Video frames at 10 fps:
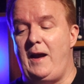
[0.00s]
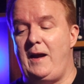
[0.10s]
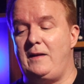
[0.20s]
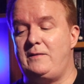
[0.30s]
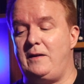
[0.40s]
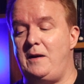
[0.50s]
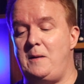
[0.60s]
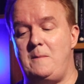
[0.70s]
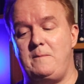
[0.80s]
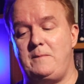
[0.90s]
And
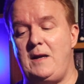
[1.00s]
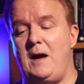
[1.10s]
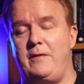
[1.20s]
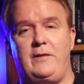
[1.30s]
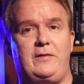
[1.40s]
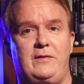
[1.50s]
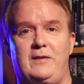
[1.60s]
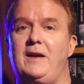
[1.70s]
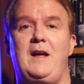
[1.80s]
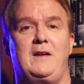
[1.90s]
um, yeah, this
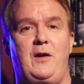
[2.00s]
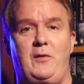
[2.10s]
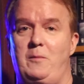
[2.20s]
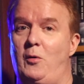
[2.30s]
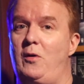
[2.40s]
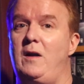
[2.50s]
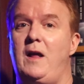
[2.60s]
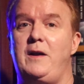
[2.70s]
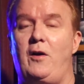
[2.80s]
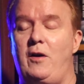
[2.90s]
is, again, another more
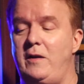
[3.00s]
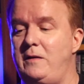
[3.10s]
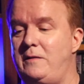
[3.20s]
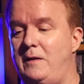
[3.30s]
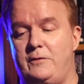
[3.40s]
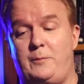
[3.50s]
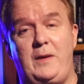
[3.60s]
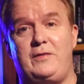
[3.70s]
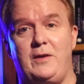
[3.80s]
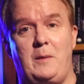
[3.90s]
lighthearted
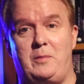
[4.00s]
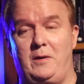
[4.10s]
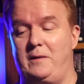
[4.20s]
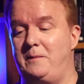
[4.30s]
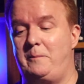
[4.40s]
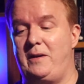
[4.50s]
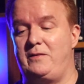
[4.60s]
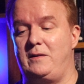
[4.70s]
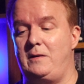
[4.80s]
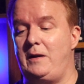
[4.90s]
space opera,
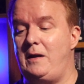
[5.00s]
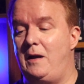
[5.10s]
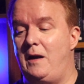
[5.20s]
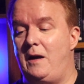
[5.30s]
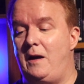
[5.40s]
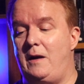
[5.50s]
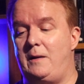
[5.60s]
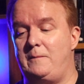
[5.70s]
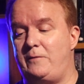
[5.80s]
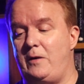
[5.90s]
basically.
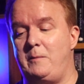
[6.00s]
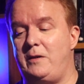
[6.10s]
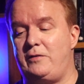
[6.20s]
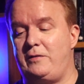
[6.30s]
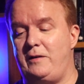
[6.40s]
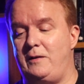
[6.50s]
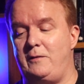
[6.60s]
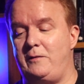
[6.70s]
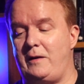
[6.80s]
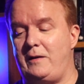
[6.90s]
Um, very much, you
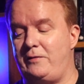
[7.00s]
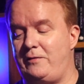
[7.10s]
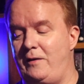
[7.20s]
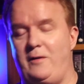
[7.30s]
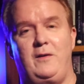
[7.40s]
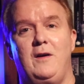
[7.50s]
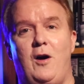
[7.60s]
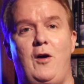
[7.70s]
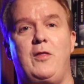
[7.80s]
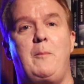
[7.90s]
know, I guess
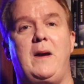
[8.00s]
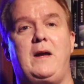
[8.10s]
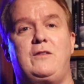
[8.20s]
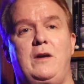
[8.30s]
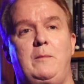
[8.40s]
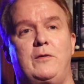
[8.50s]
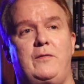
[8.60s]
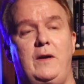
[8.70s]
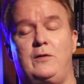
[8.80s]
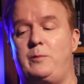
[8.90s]
all the Becky Chambers
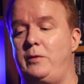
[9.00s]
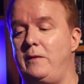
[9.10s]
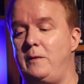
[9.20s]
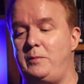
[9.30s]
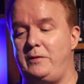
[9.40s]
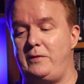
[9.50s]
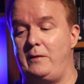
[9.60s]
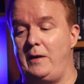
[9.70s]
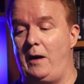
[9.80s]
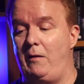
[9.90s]
fans are putting their books
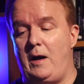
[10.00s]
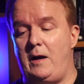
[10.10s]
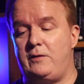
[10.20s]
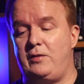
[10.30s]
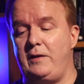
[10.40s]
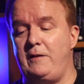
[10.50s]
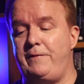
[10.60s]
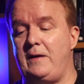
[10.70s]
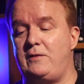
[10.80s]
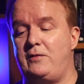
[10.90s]
out now. Uh, Chilling
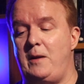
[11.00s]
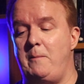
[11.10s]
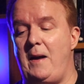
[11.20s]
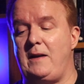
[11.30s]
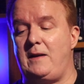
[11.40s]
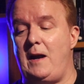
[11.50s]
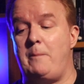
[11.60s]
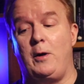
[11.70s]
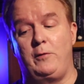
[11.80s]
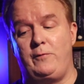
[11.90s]
Effect is a
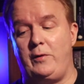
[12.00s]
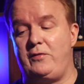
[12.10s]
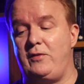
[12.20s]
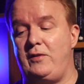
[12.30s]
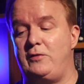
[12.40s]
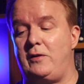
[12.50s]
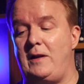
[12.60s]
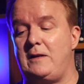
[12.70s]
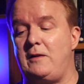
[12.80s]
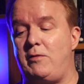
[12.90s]
madcap, own voices
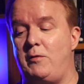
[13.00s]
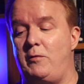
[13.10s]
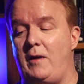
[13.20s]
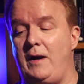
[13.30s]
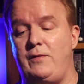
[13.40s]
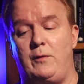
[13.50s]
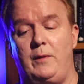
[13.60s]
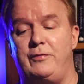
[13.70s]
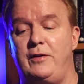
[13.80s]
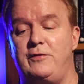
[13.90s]
intergalactic thrill ride that
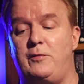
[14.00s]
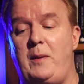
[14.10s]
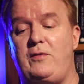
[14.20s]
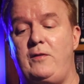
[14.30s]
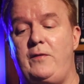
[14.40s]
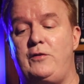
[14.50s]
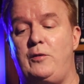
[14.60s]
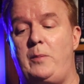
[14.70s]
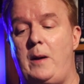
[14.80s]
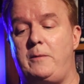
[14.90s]
riffs on space
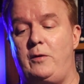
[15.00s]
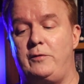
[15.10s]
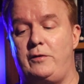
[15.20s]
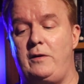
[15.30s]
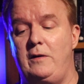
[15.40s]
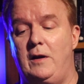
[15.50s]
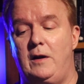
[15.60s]
adventure pop culture,